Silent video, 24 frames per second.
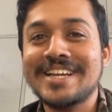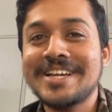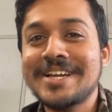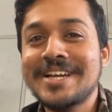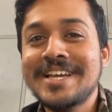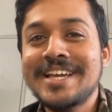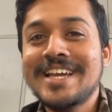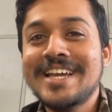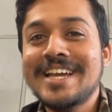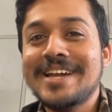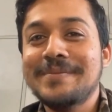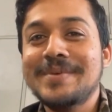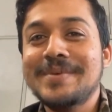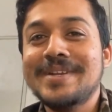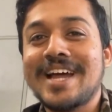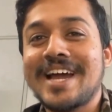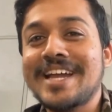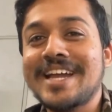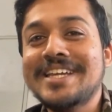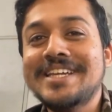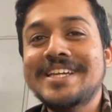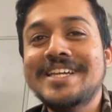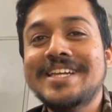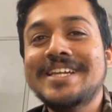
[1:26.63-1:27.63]
I mean,
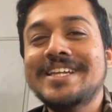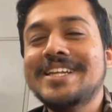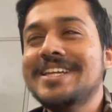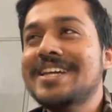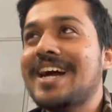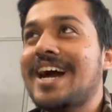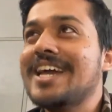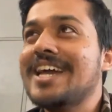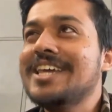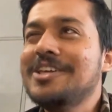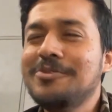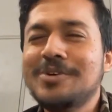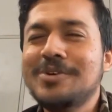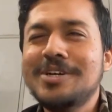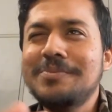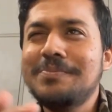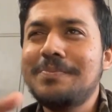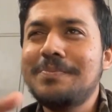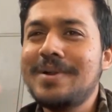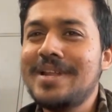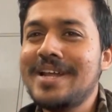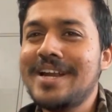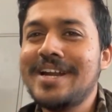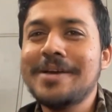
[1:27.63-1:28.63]
I even
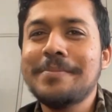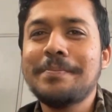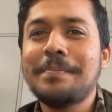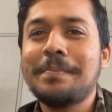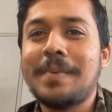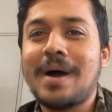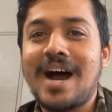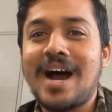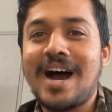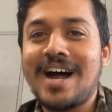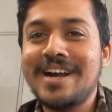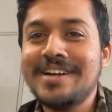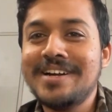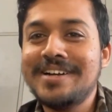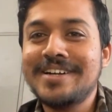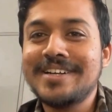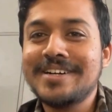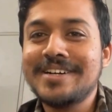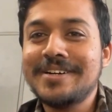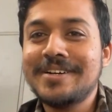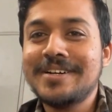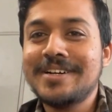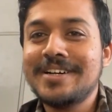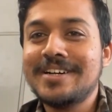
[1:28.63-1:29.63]
played a part
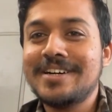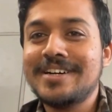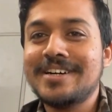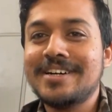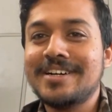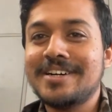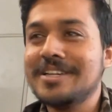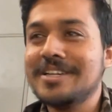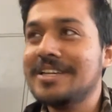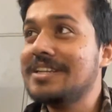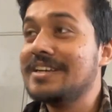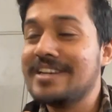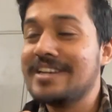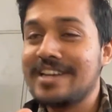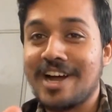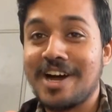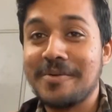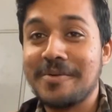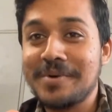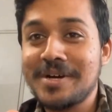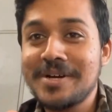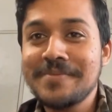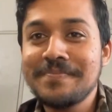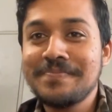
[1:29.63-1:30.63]
in
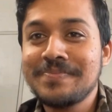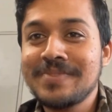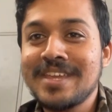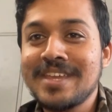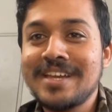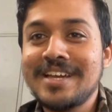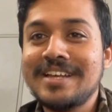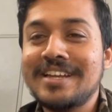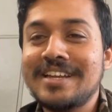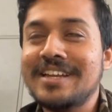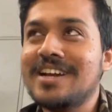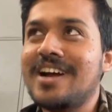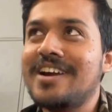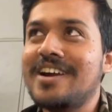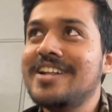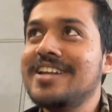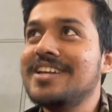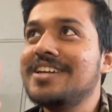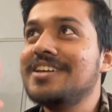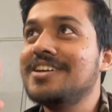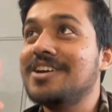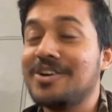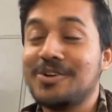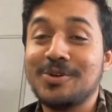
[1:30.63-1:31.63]
drama
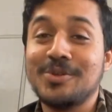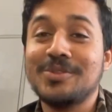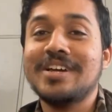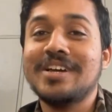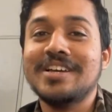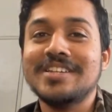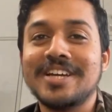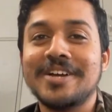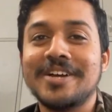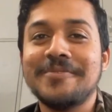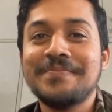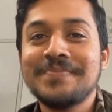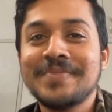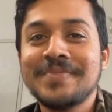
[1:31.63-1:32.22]
regarding Ghatotkacha.